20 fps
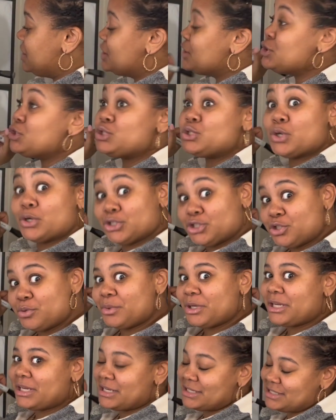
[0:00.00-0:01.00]
Social
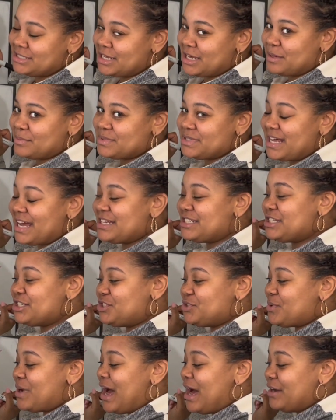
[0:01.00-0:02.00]
media tips. I
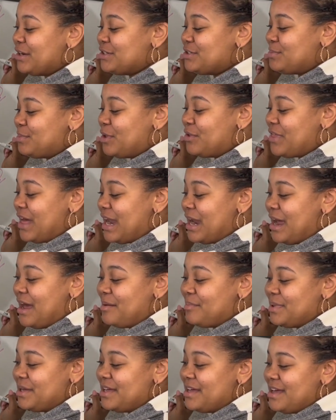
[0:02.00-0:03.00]
teach you how to build that
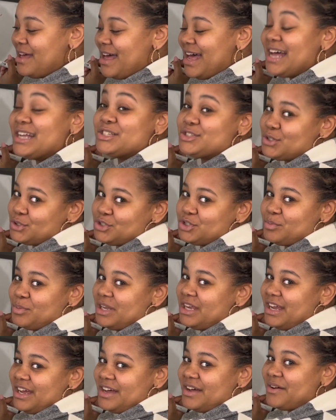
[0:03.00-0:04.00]
up on social
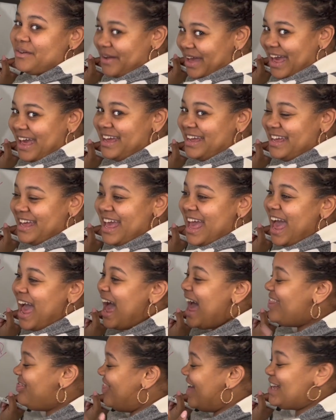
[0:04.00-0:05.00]
media, okay?
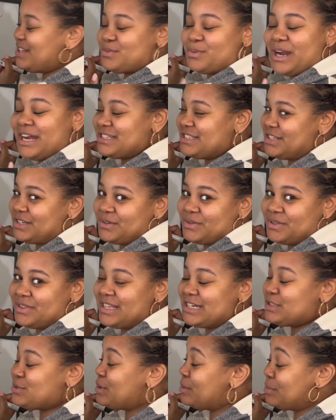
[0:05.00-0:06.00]
That's what I do.
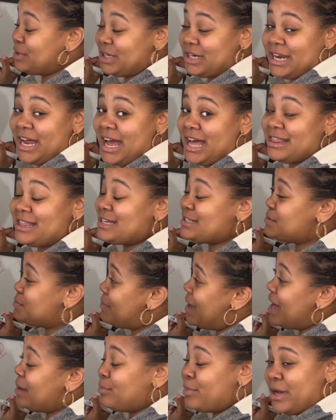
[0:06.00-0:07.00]
That's what I'm good at. That's
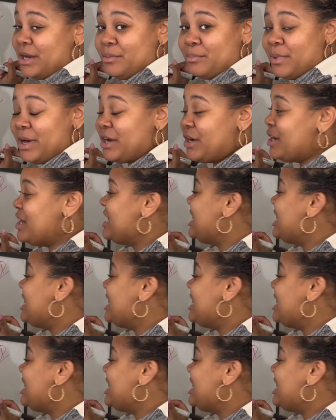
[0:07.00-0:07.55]
my bread and butter,